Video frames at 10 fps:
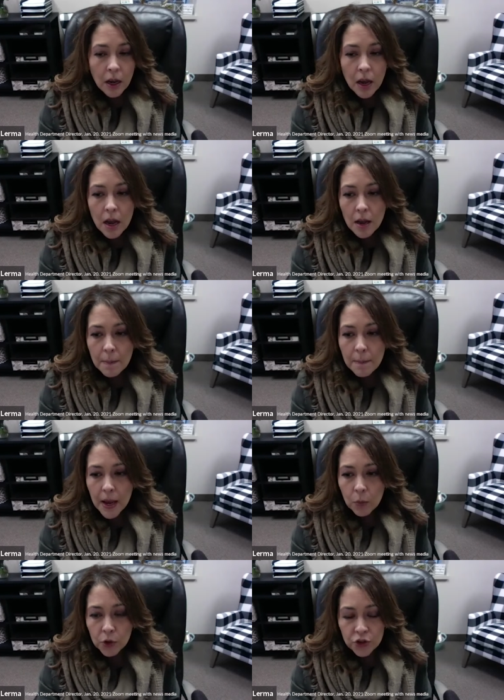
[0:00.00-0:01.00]
Um,
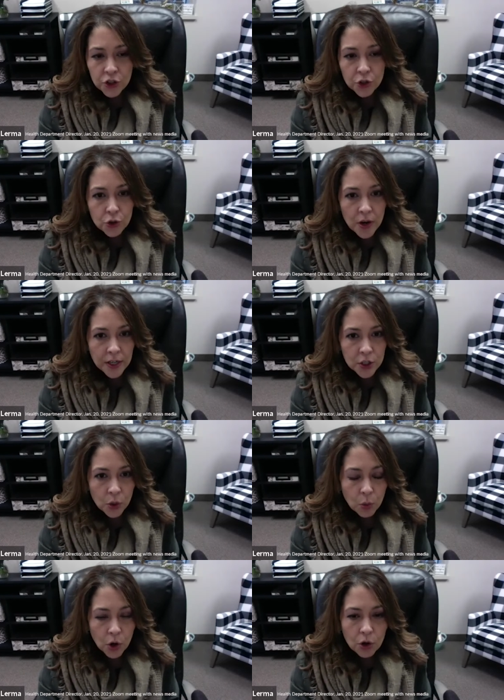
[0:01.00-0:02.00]
and we're still trying to
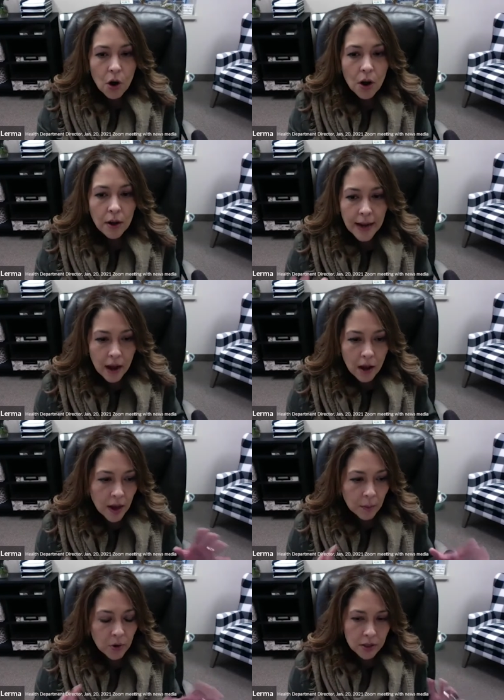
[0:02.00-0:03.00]
work on how
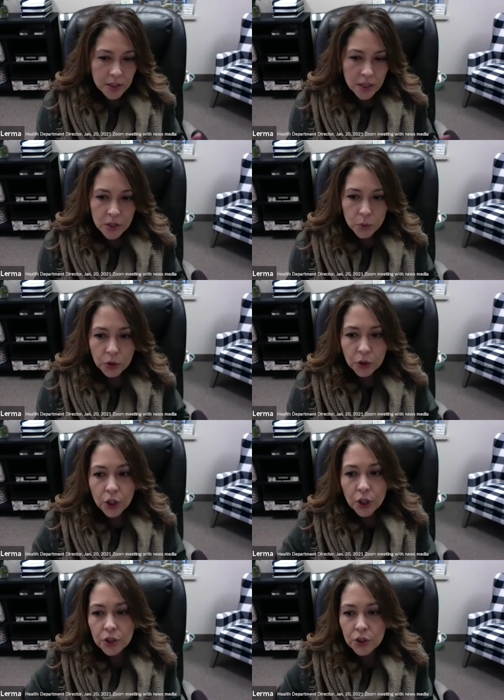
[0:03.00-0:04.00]
that process will
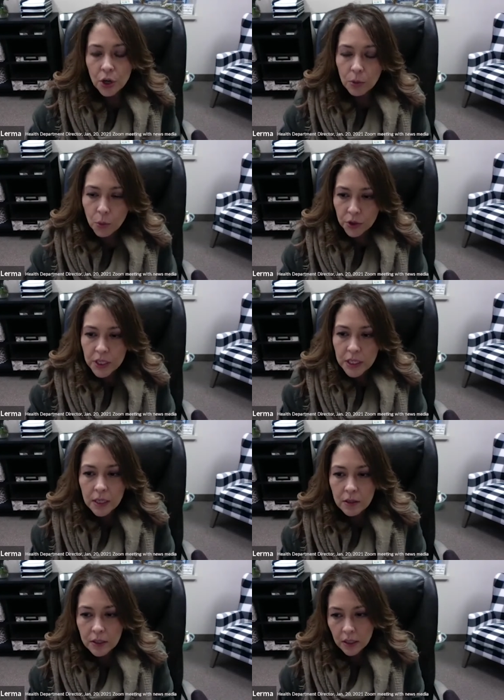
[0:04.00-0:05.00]
look. So more
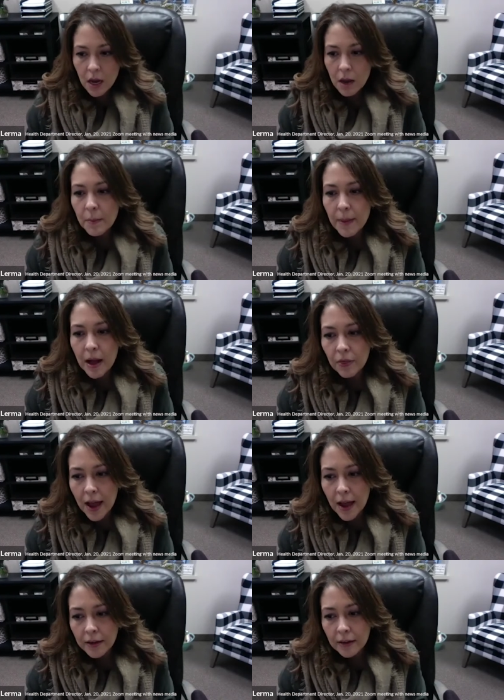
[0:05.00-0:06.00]
details to come about
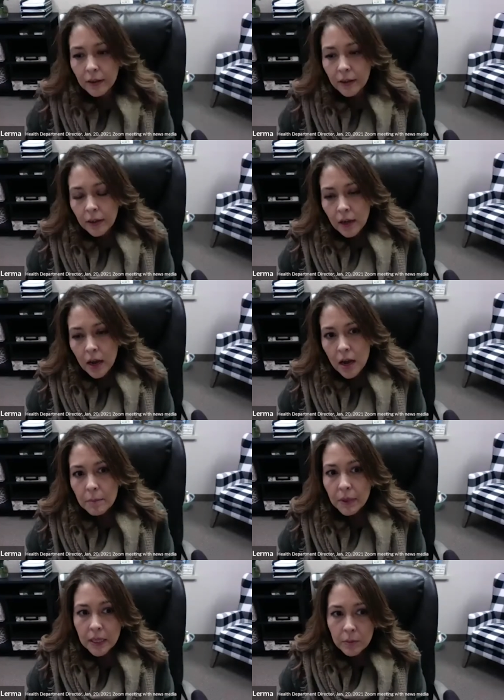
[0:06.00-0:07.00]
that. Uh,
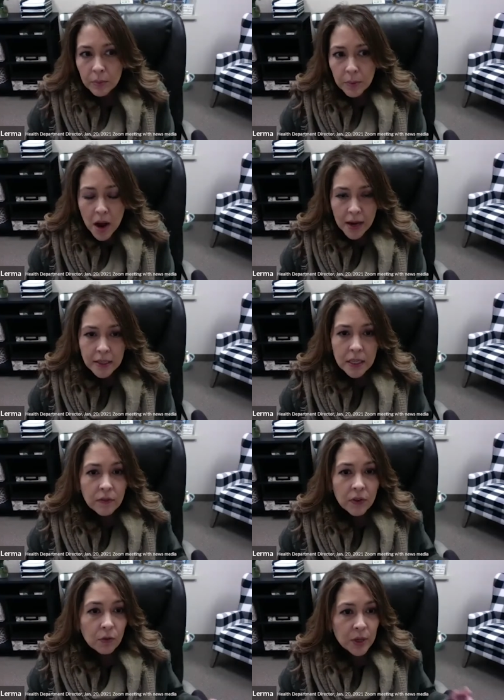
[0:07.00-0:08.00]
but keep in mind,
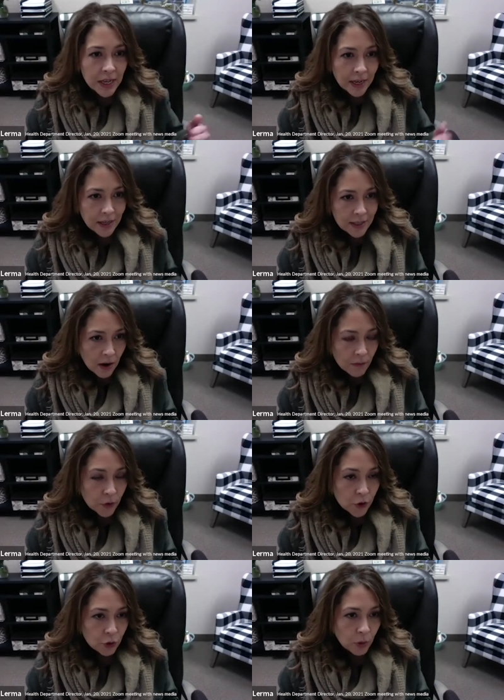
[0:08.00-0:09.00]
even if we take it down
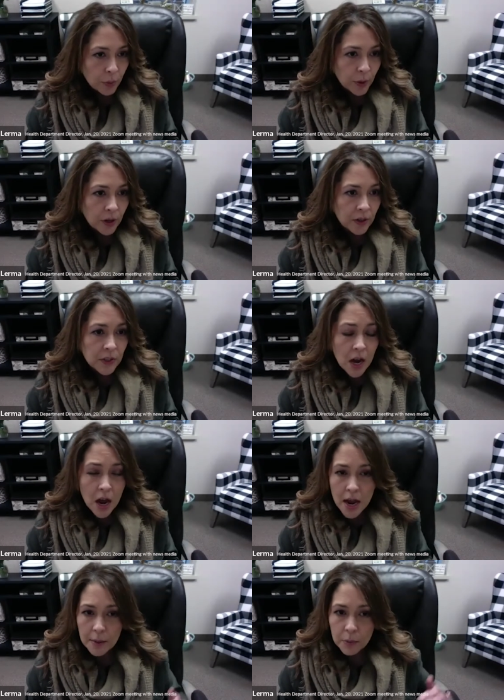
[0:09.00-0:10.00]
for a short period of
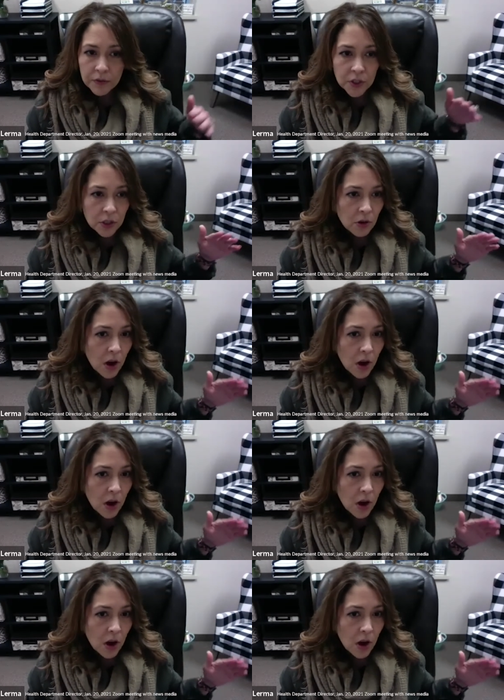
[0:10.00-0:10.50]
time, we've still